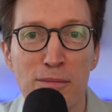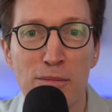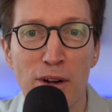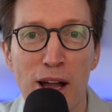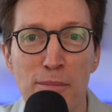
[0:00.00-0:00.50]

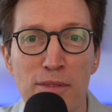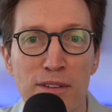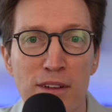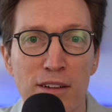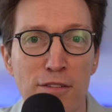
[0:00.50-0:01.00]
perhaps
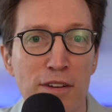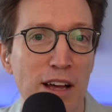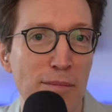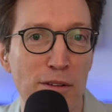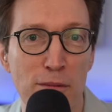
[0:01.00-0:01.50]
a different
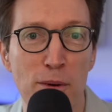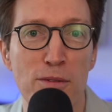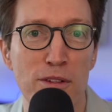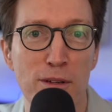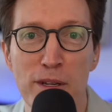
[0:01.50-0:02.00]
type of emotional